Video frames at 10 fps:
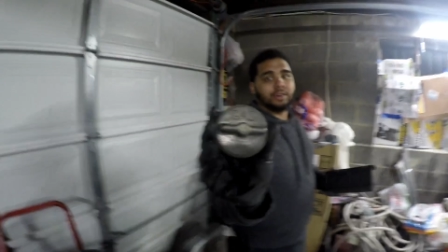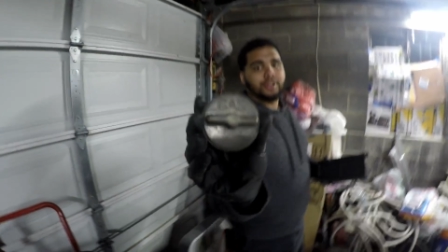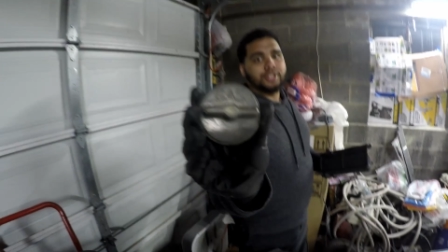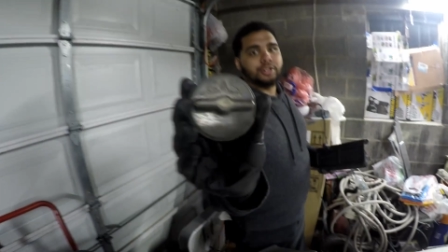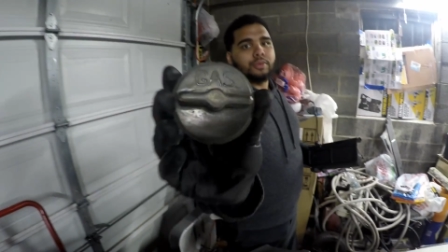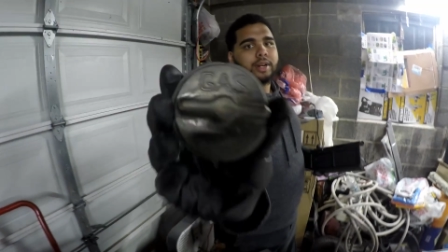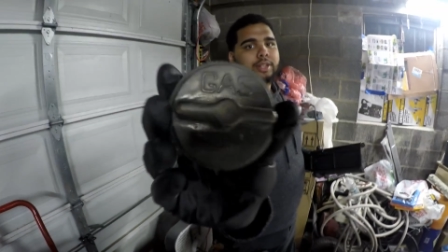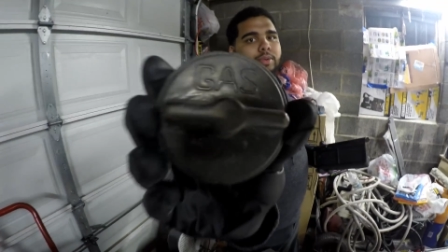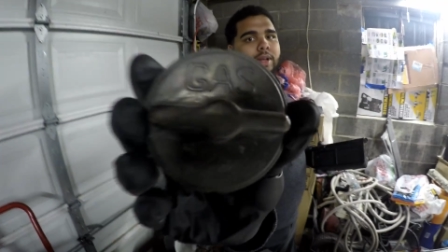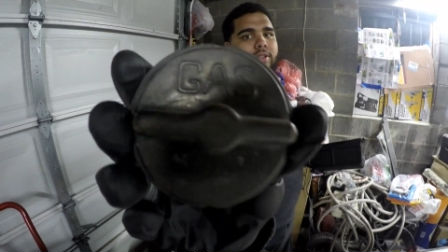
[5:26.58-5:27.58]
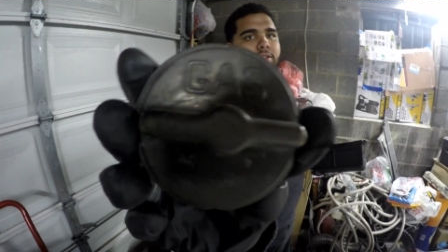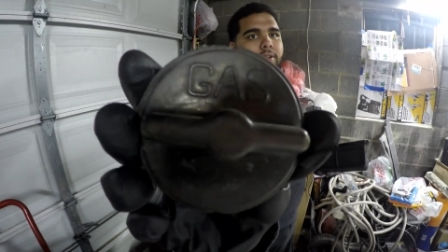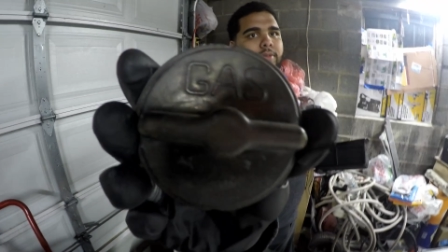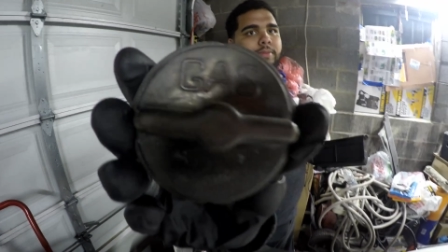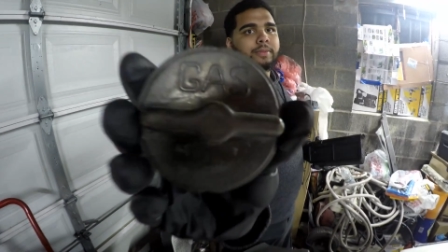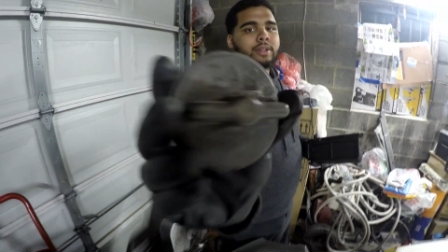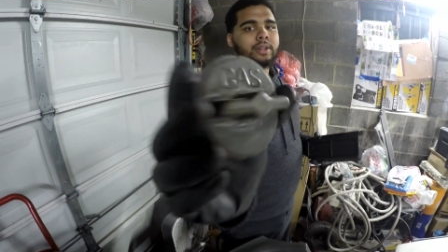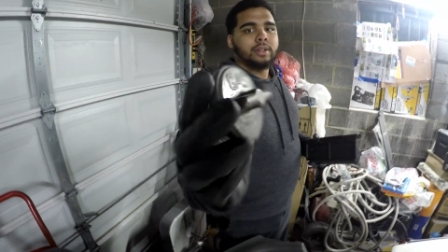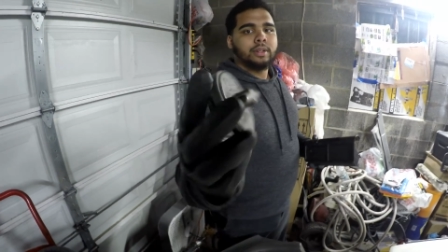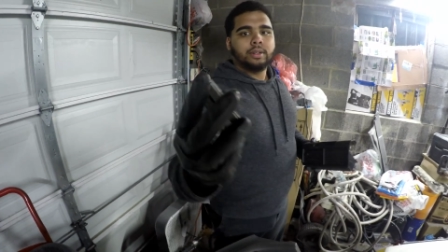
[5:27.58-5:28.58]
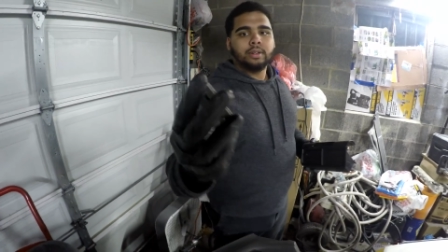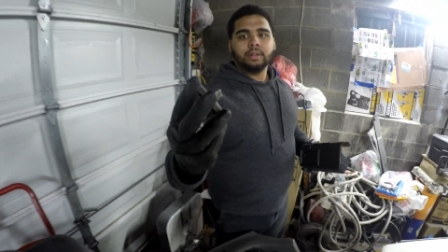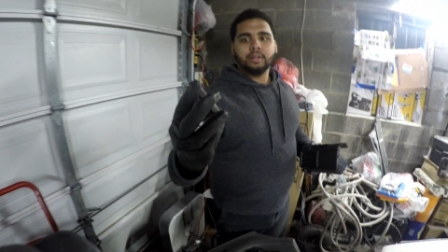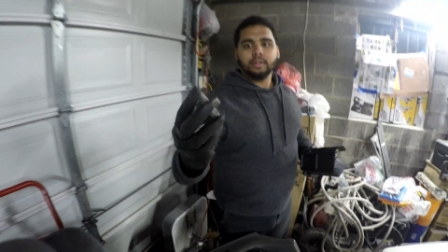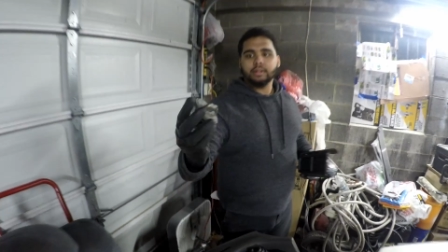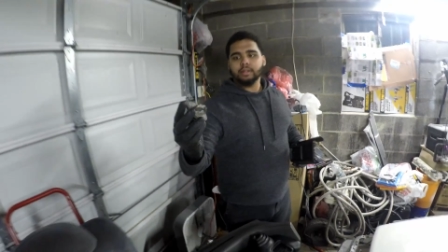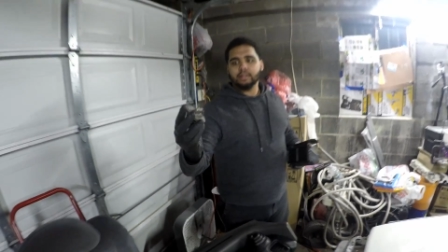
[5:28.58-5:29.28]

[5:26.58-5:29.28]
original one as well. So that's what it's supposed to look like.